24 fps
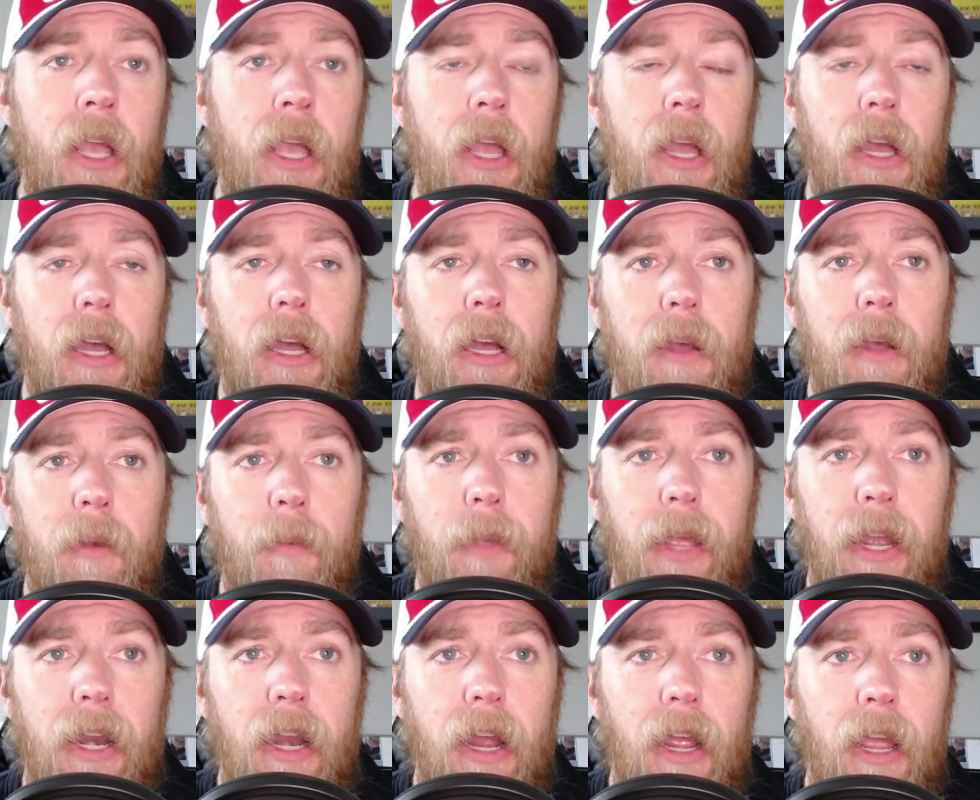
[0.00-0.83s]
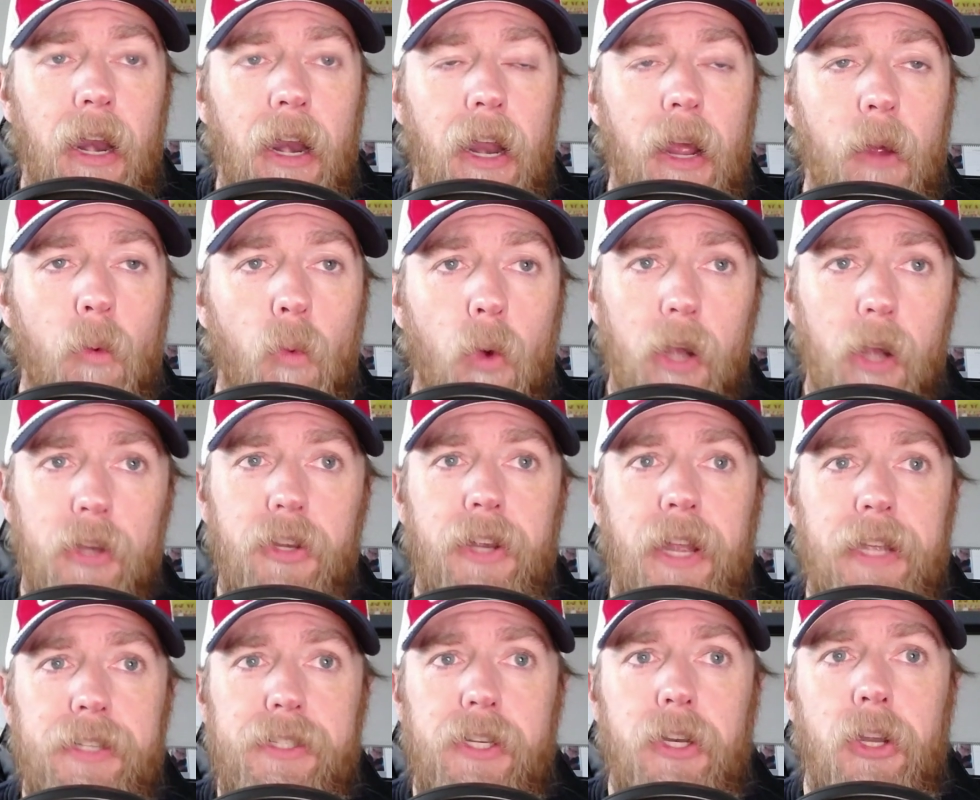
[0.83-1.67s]
And I want you
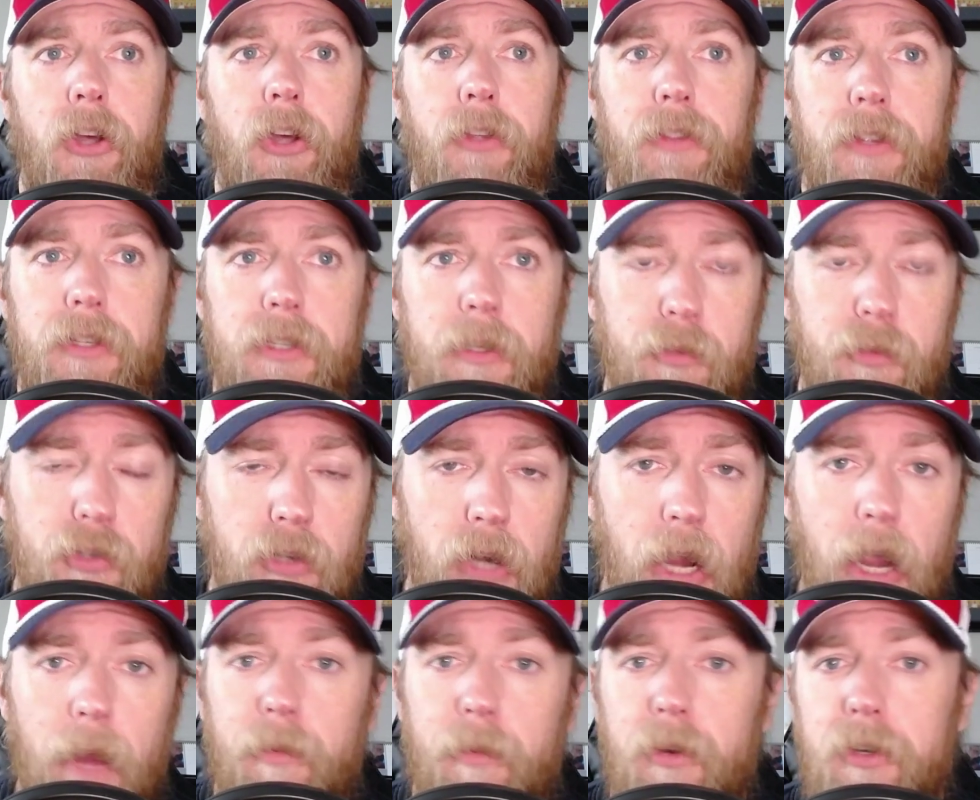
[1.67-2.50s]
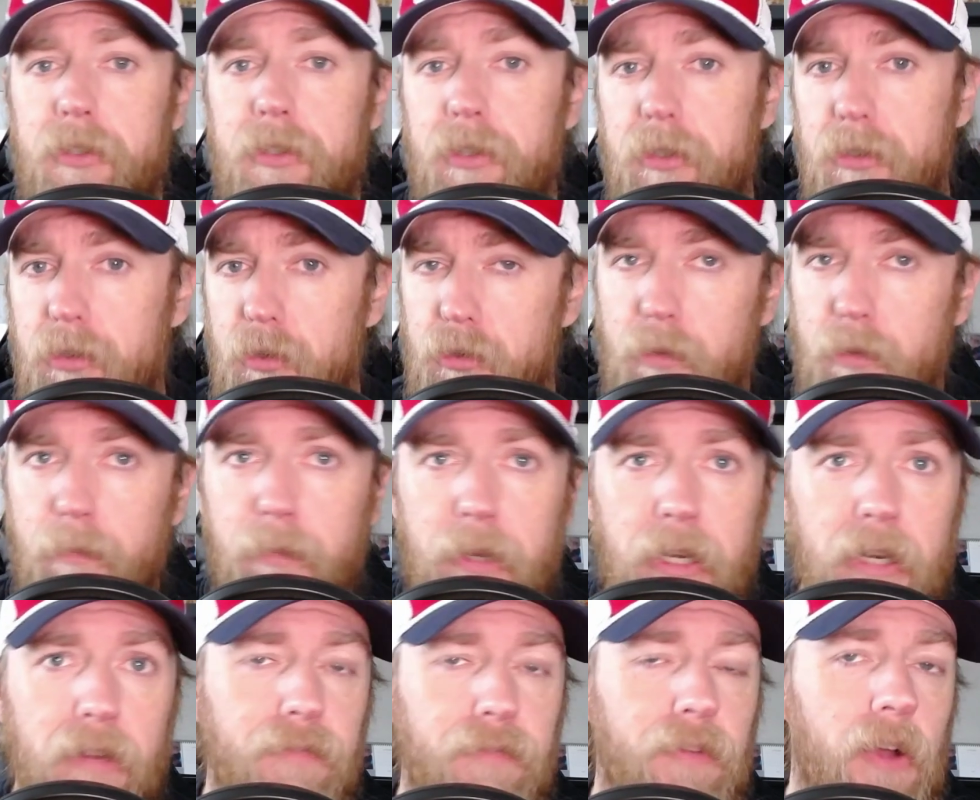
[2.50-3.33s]
guys to know the subscribers, the social media
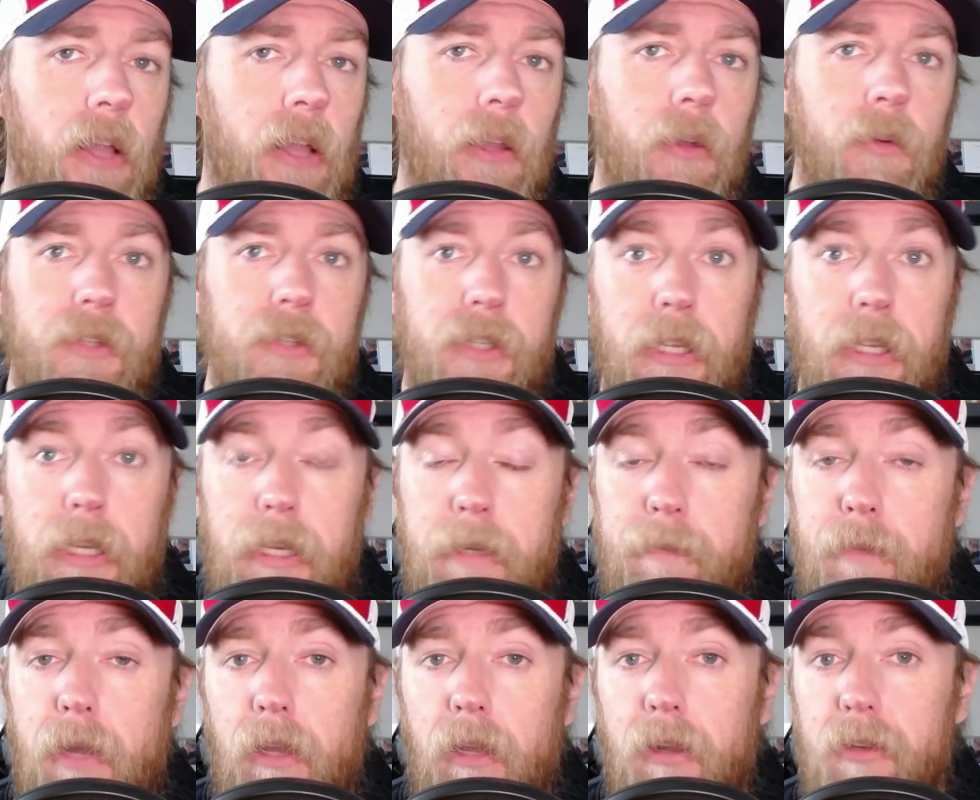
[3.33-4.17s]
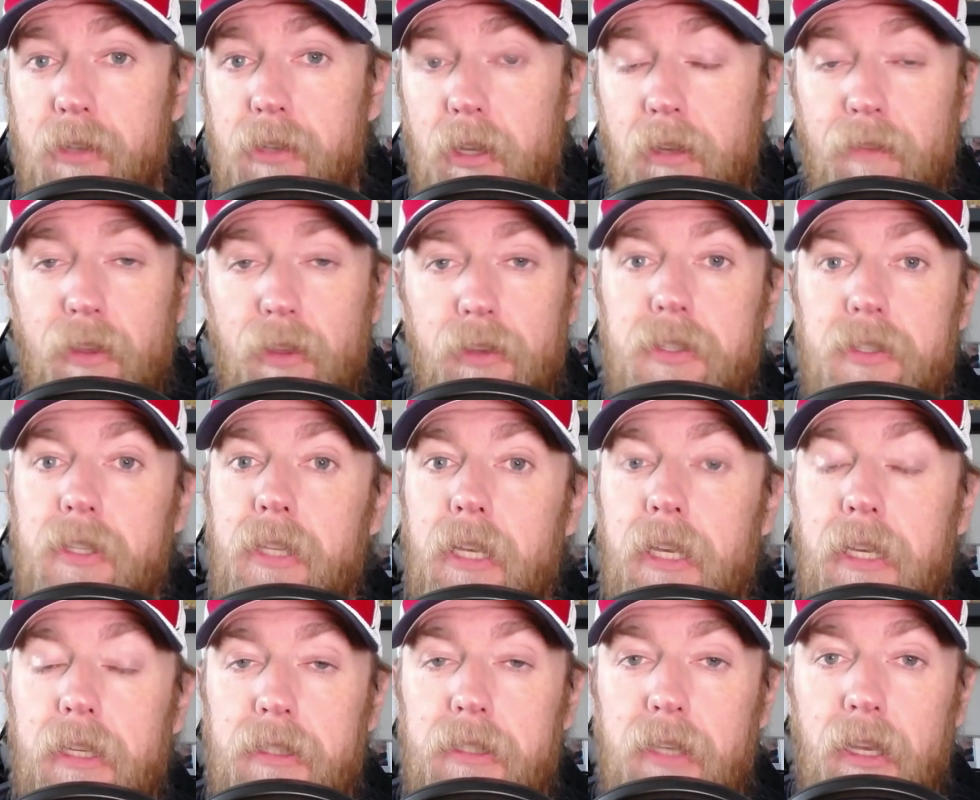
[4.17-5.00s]
followers, the emailers, all of those
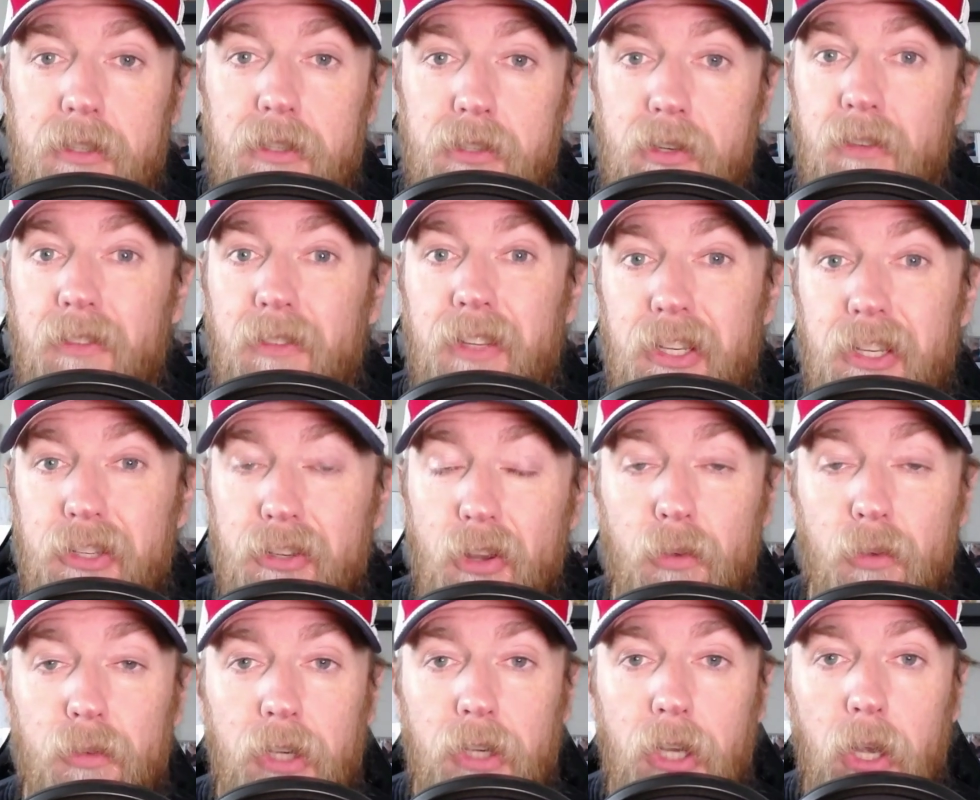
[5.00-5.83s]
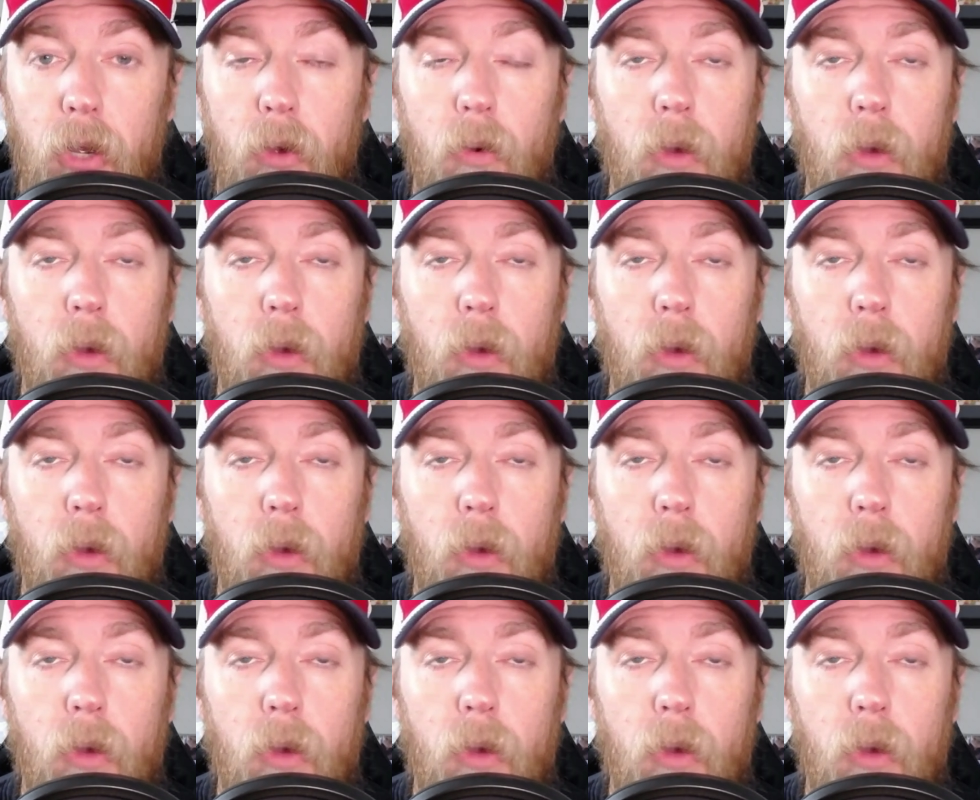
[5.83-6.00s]
things certainly don't go